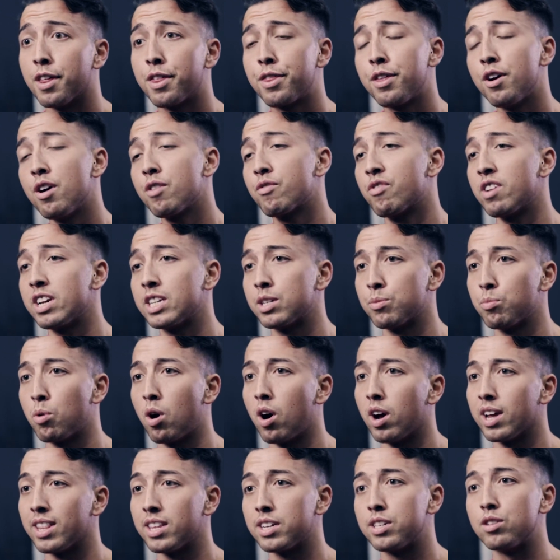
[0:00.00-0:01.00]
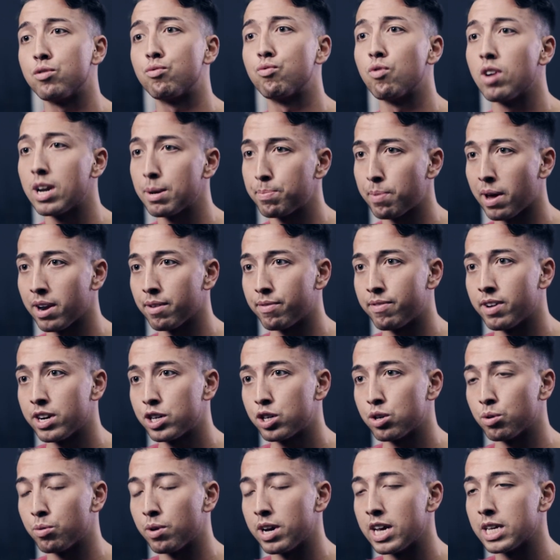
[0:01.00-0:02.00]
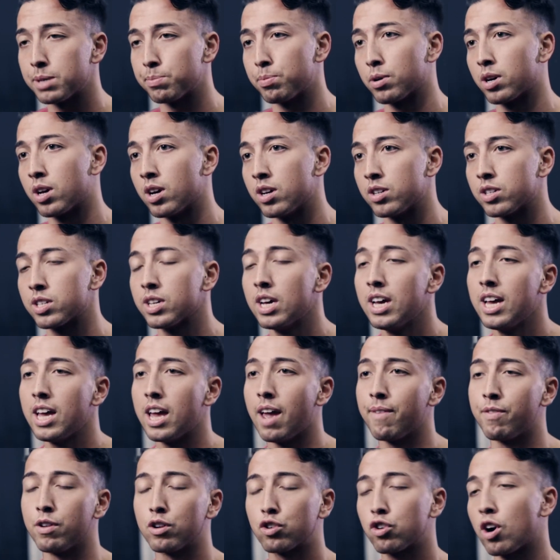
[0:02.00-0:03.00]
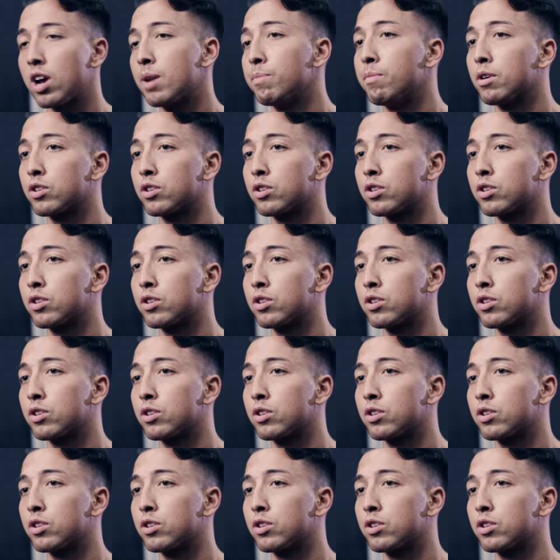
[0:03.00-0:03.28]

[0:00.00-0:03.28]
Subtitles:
The third reason why this is really beneficial is because if you train